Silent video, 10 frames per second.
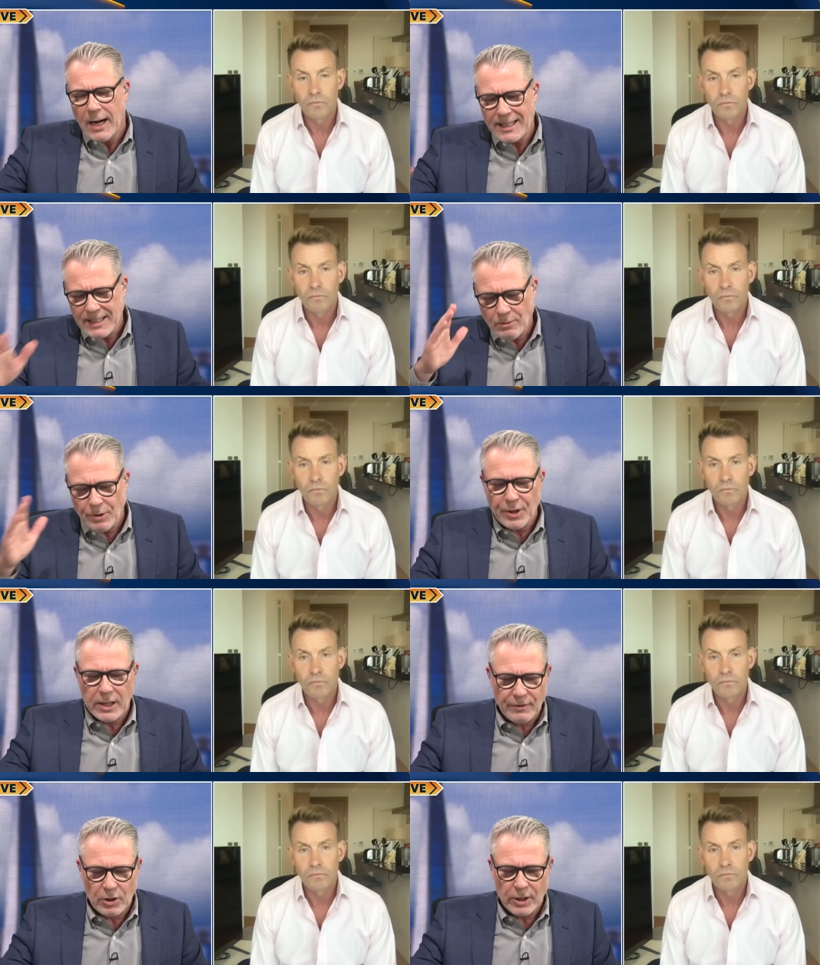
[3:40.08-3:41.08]
Speaker 1: I don't
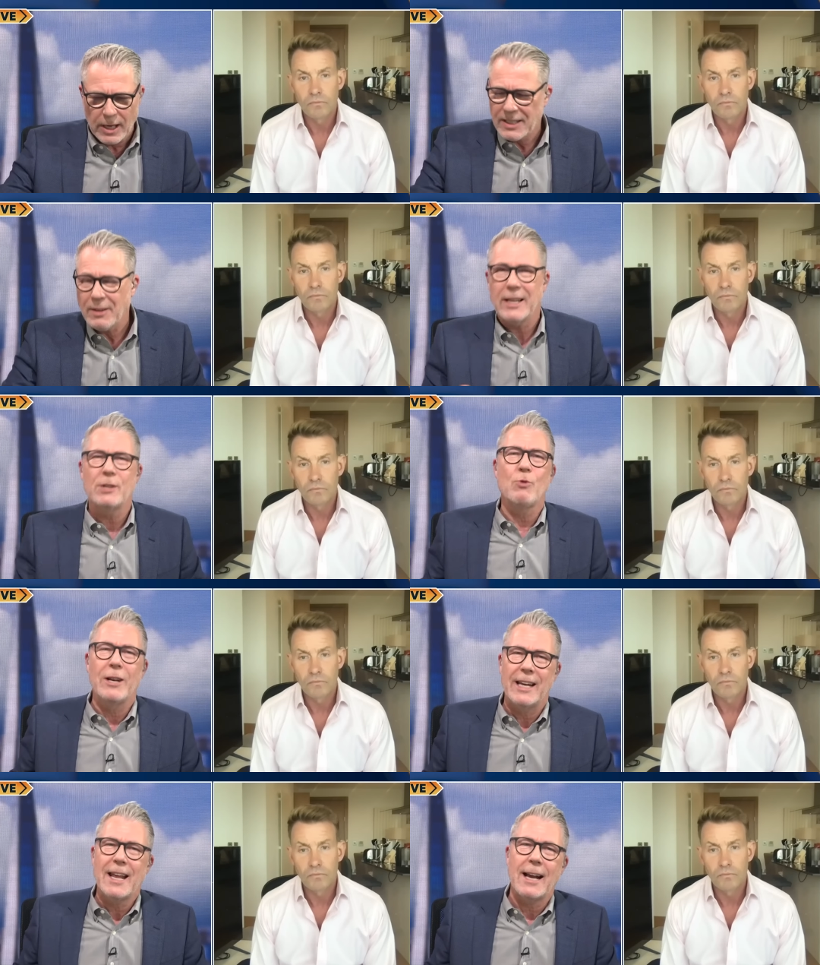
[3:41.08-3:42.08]
think if you look at, I don't think he's
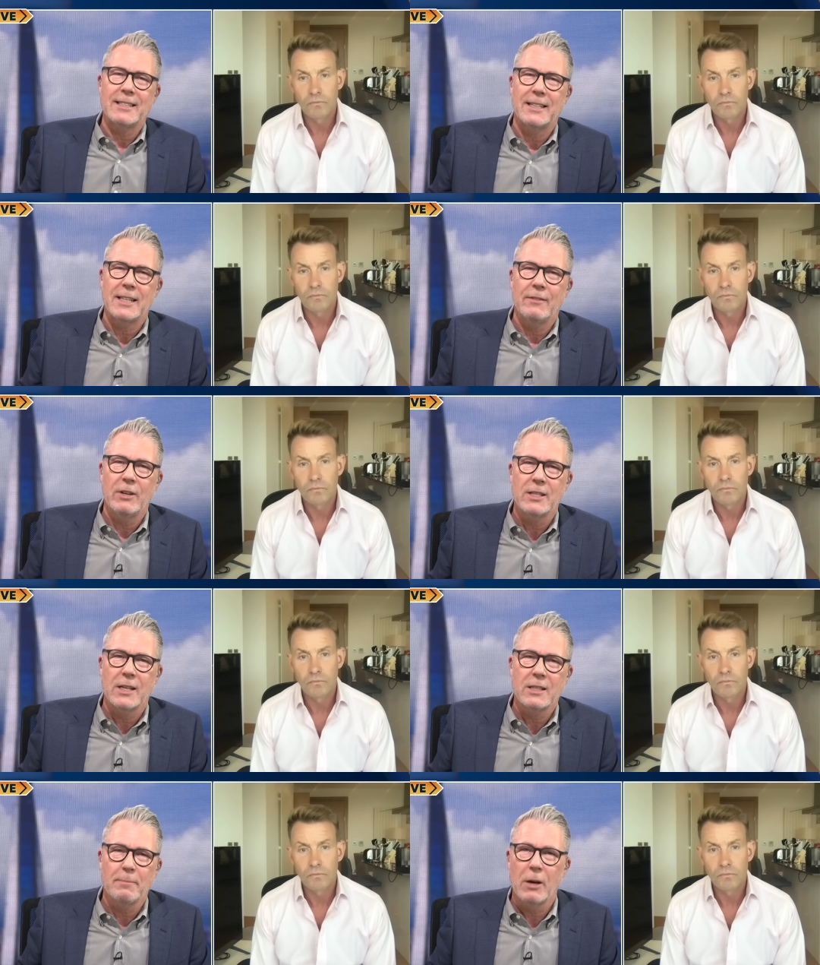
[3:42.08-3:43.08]
really an actor, David, is
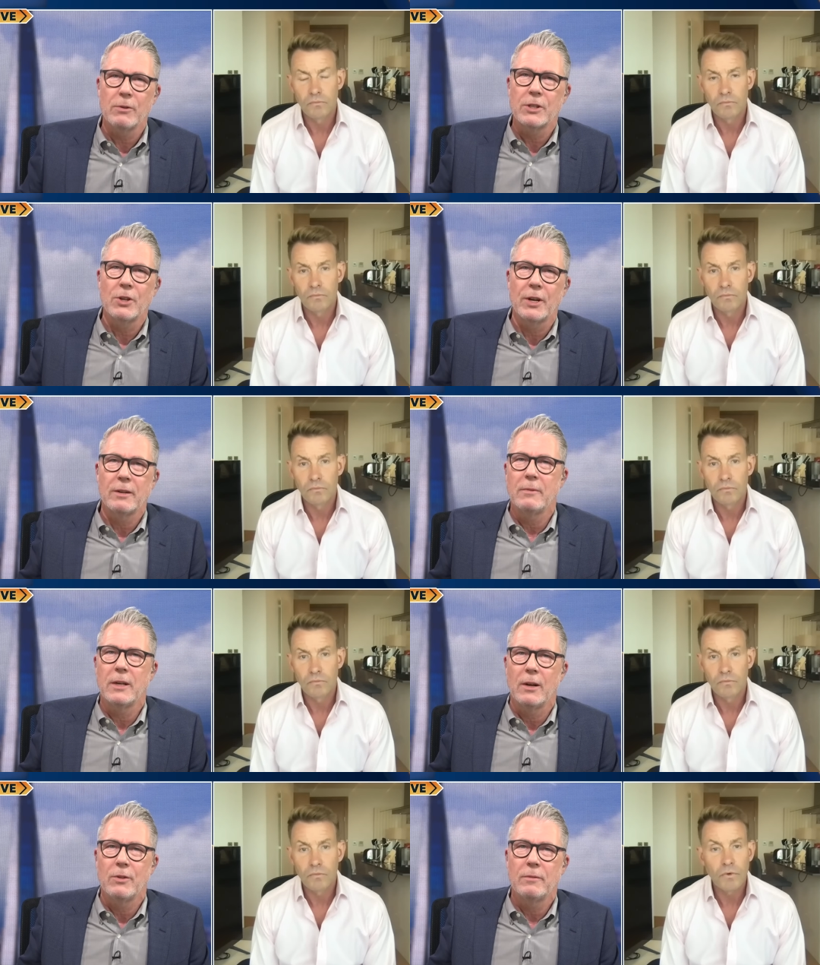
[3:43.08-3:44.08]
he? He's a bloke that's on, a,
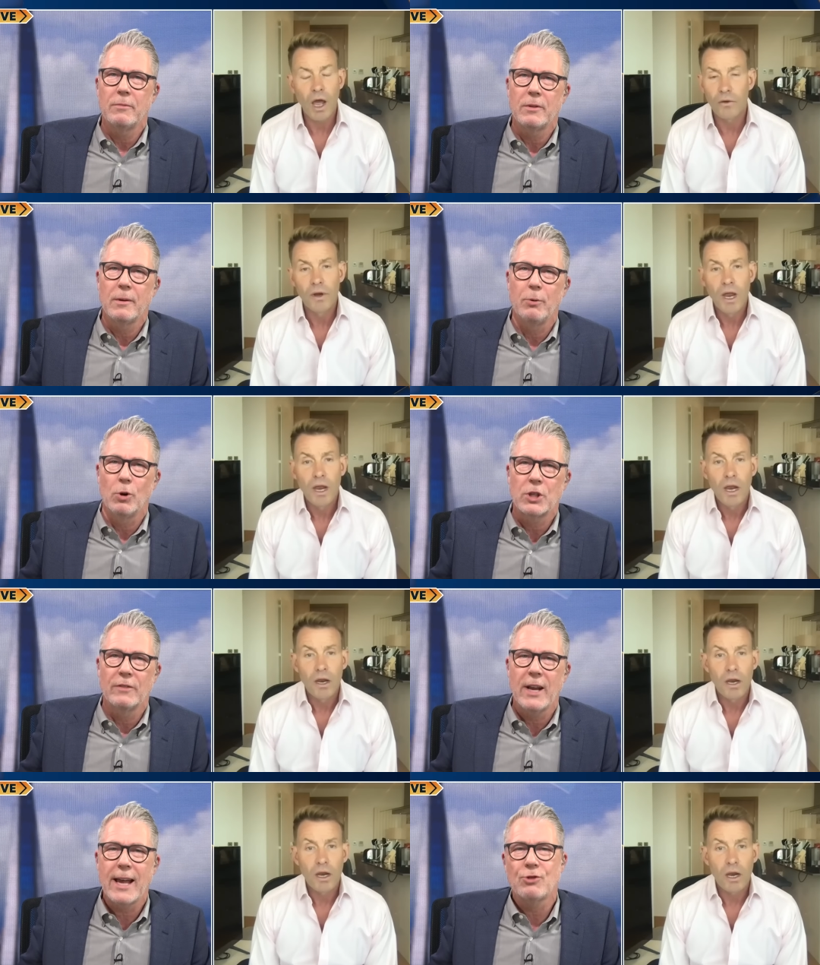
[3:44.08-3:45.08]
you know, the, the books
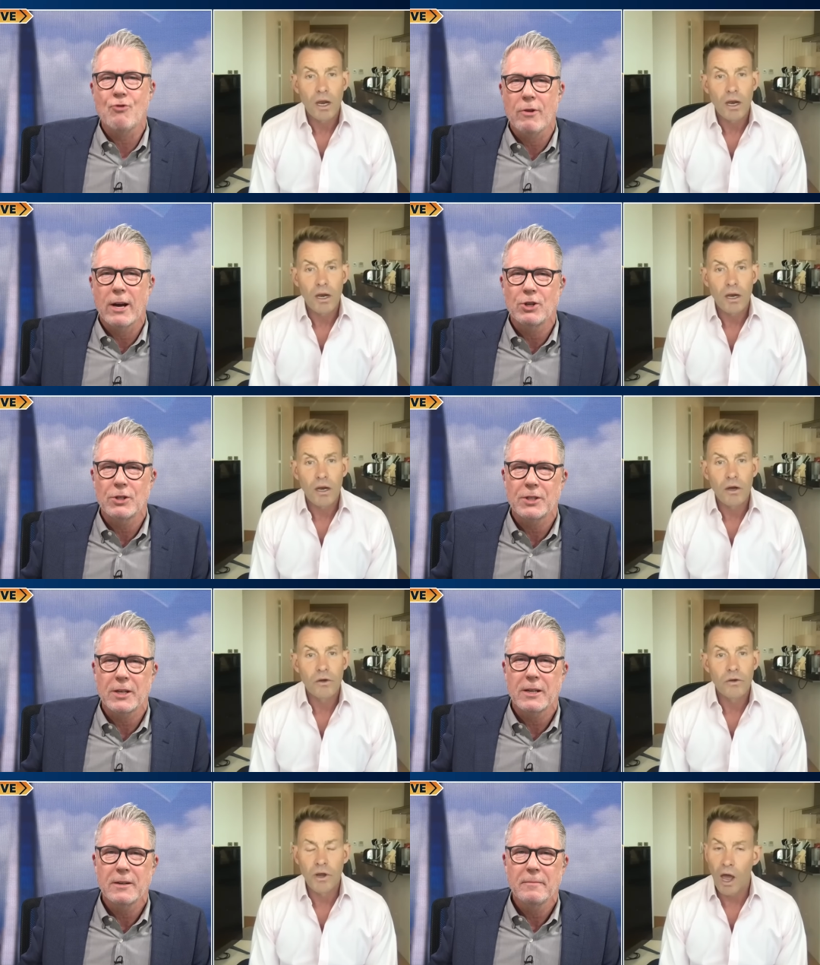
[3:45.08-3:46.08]
of an extra
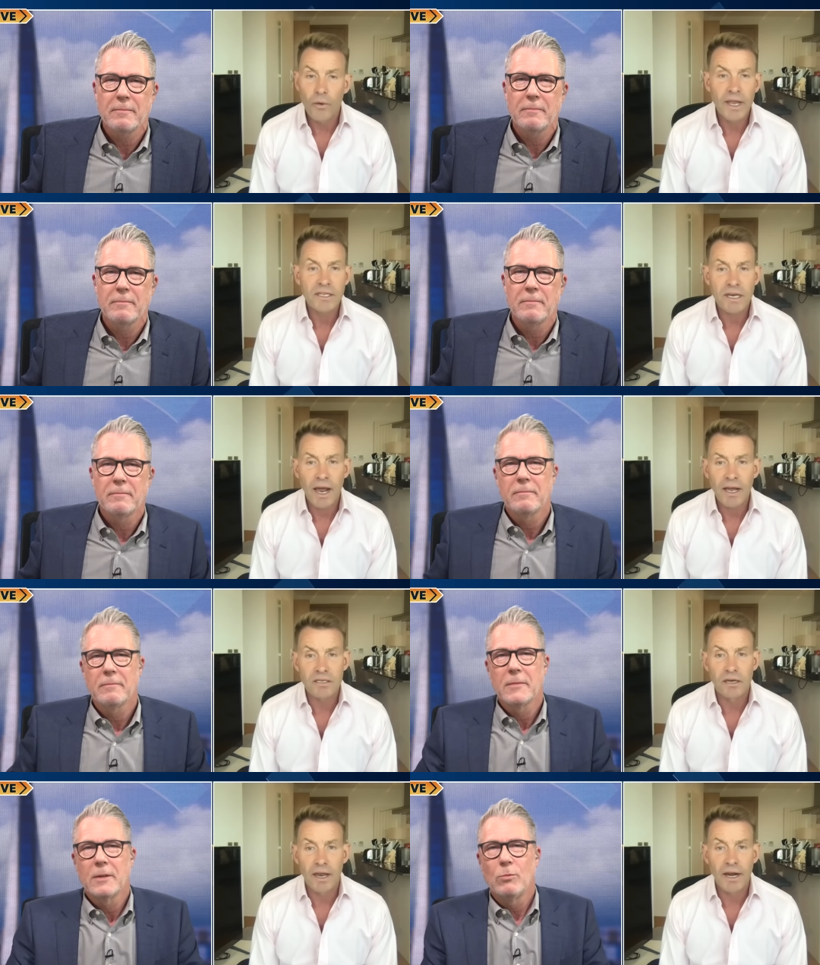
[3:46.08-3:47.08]
agency.
Speaker 2: No, he is an
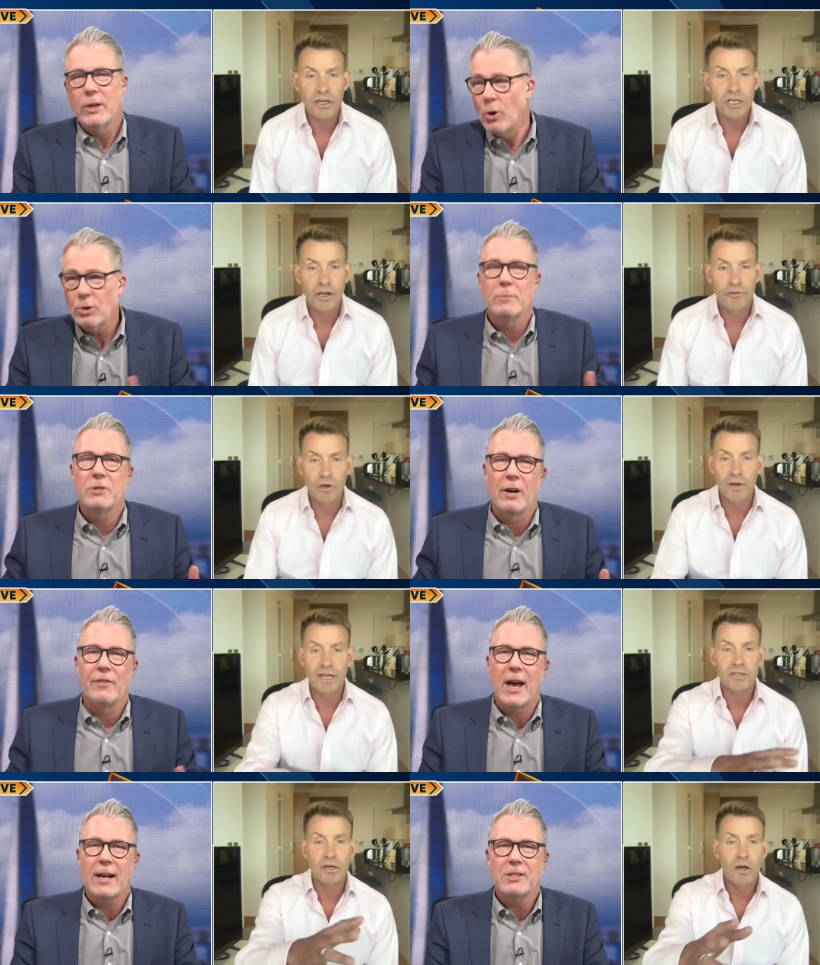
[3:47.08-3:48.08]
actor. And well, he calls
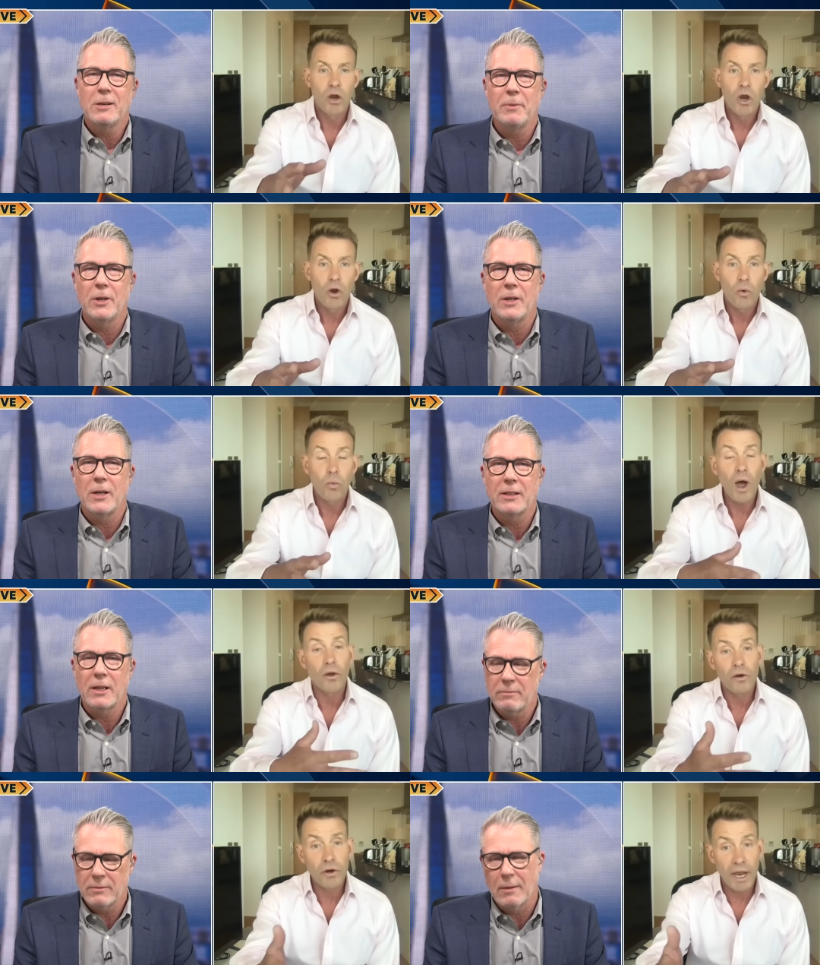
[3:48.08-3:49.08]
himself an actor, but I
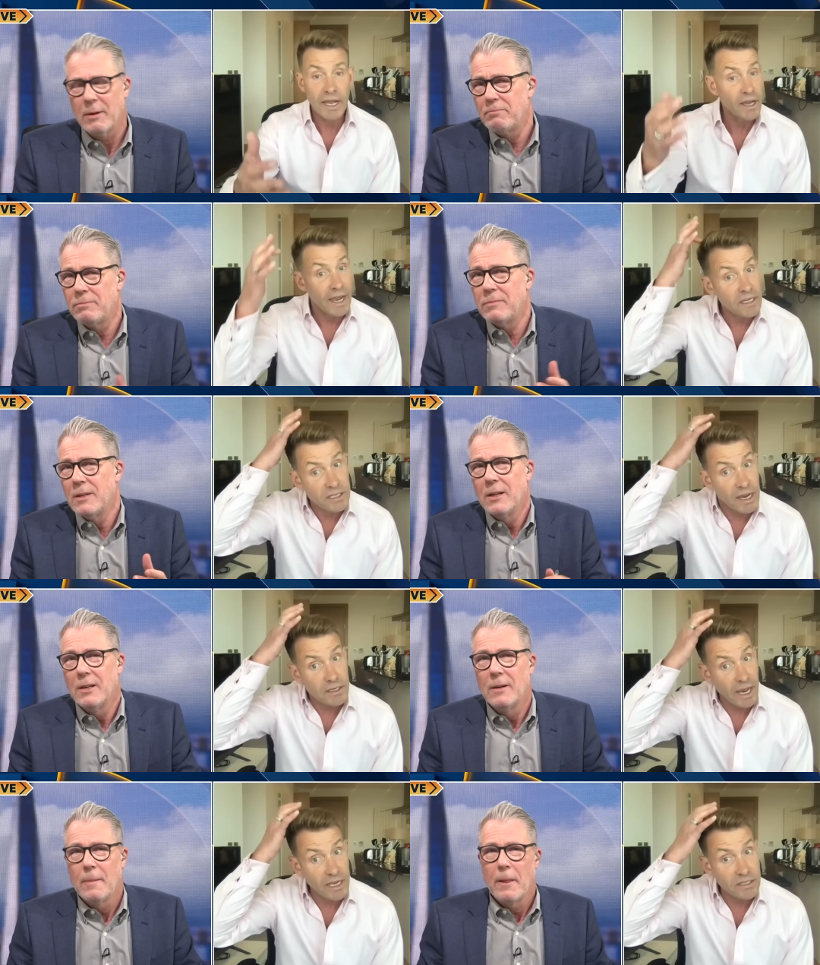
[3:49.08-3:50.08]
don't. I mean, he,
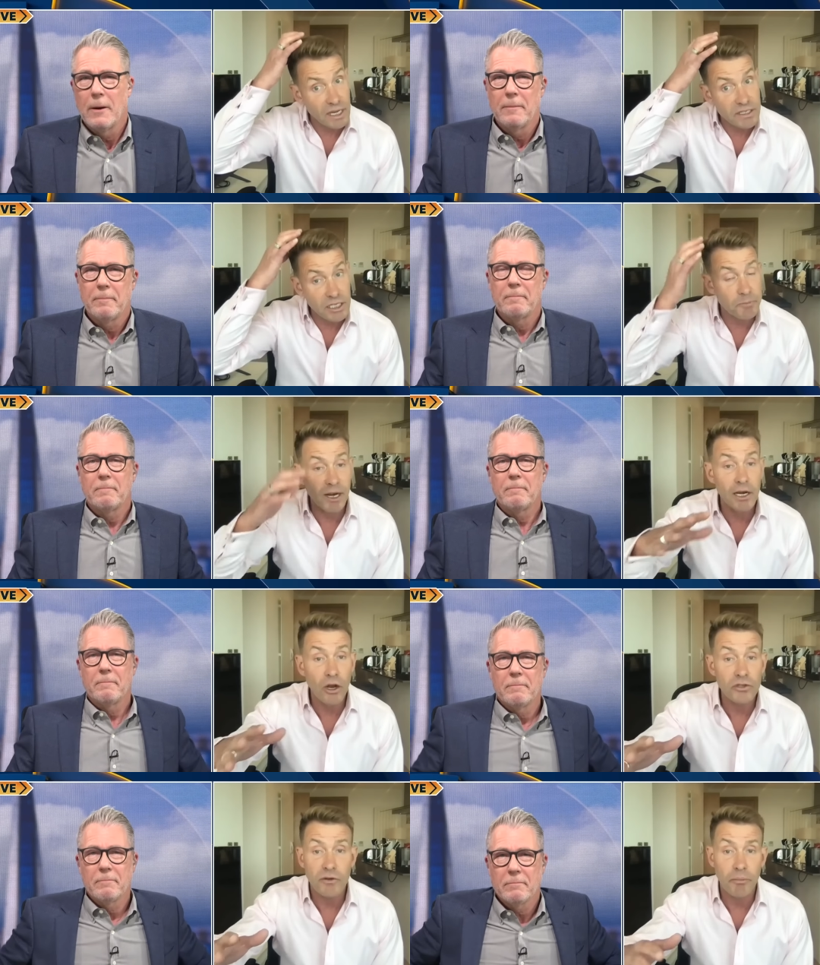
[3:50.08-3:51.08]
he, says he's been in
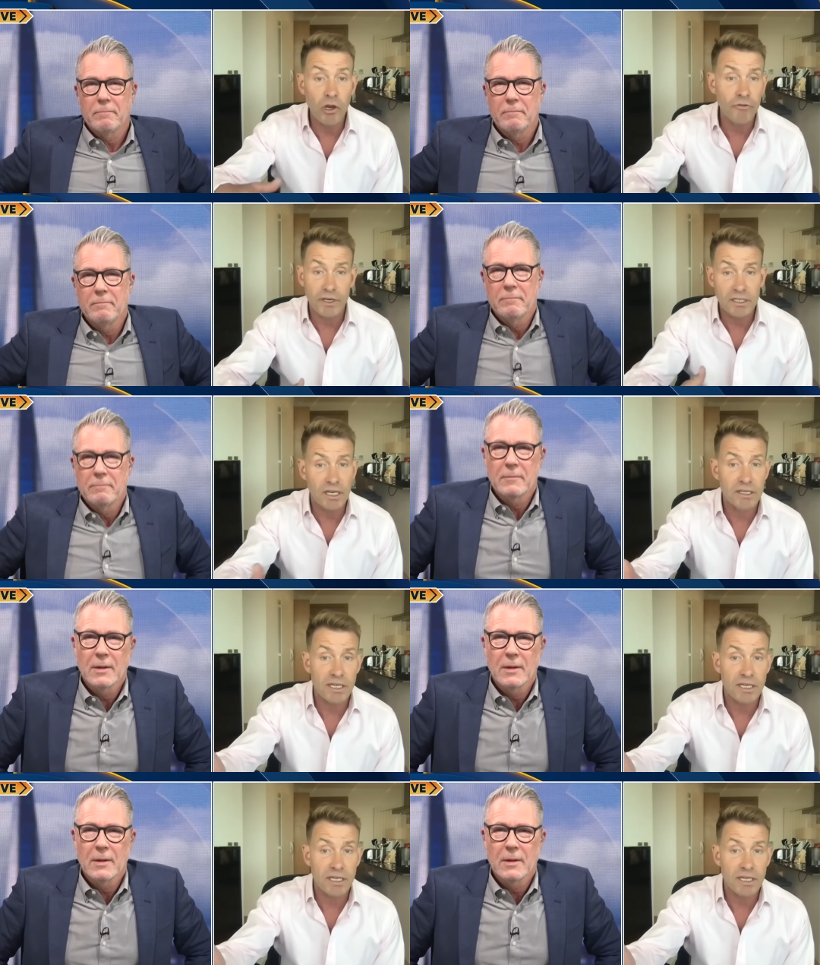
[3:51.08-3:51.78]
lots of movies. He